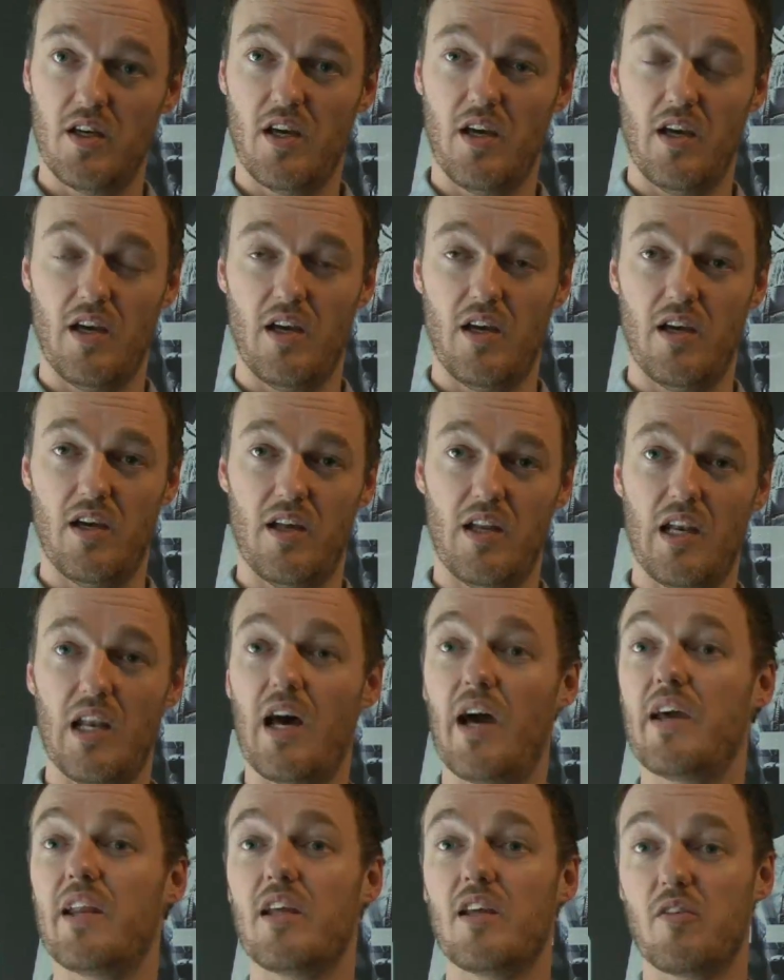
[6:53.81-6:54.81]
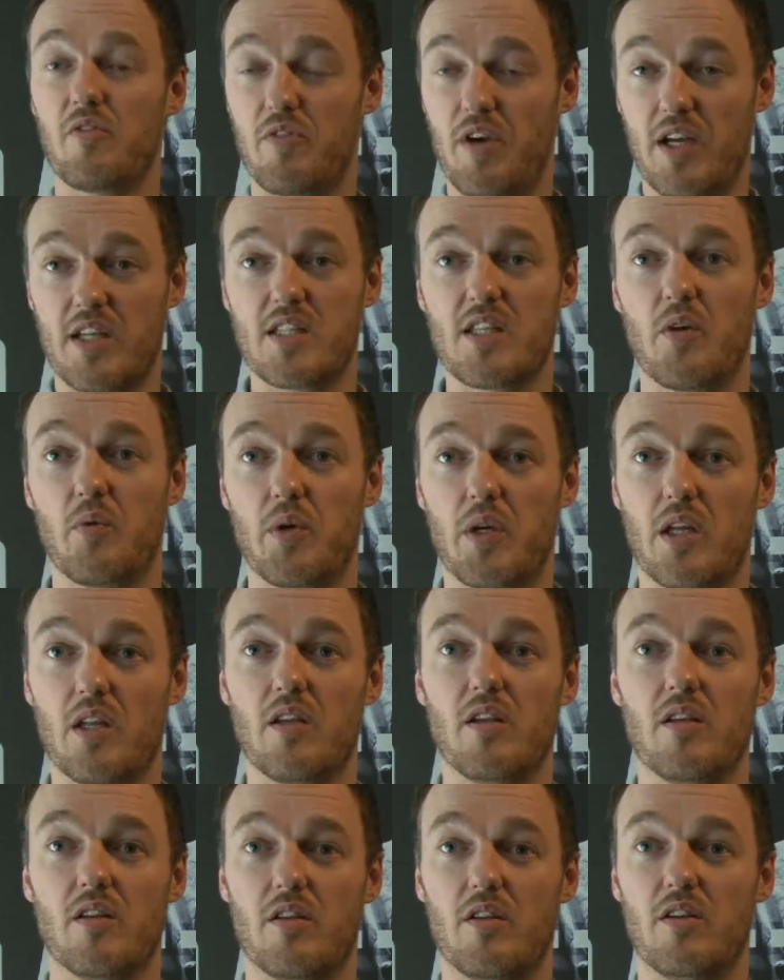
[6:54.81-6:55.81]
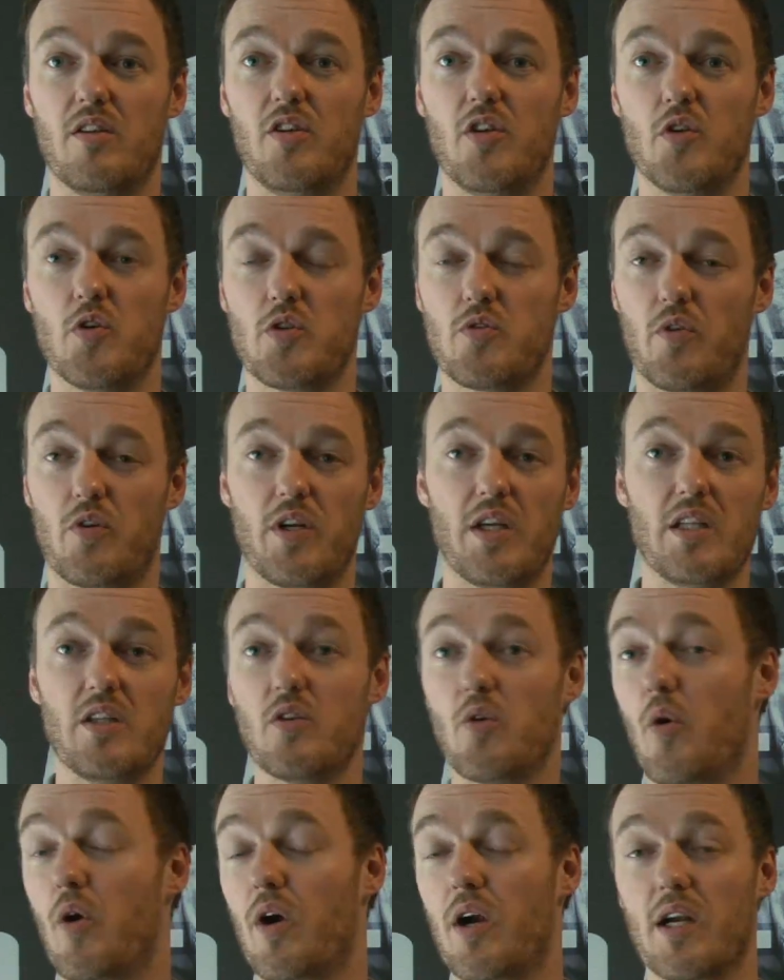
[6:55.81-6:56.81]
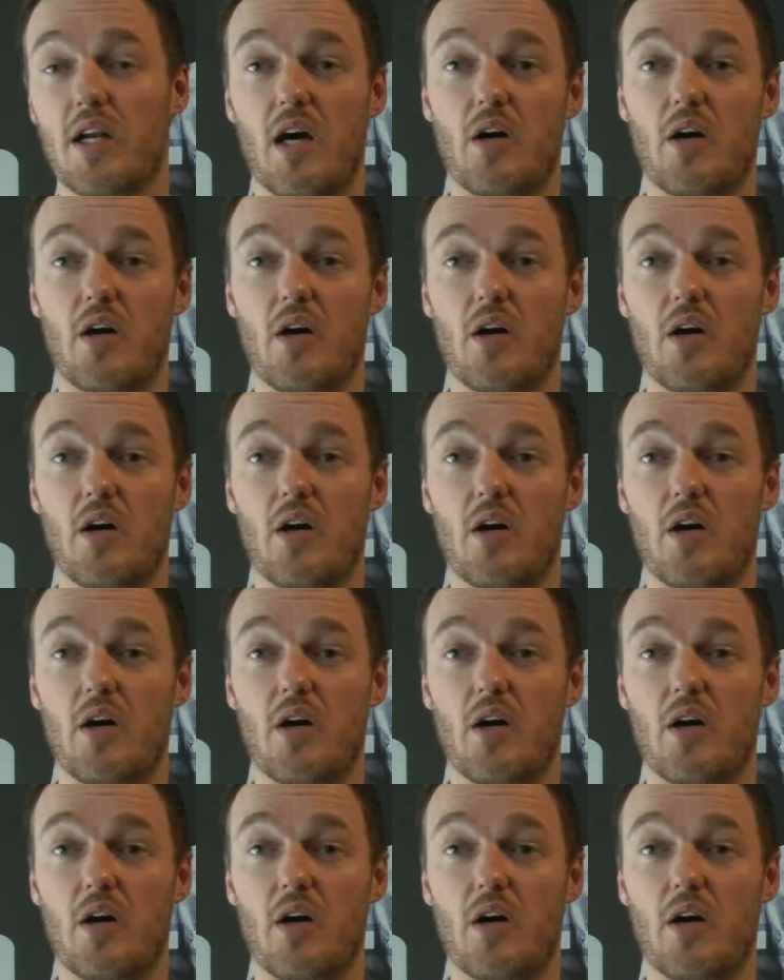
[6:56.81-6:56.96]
lighting effects that we can use for indoor and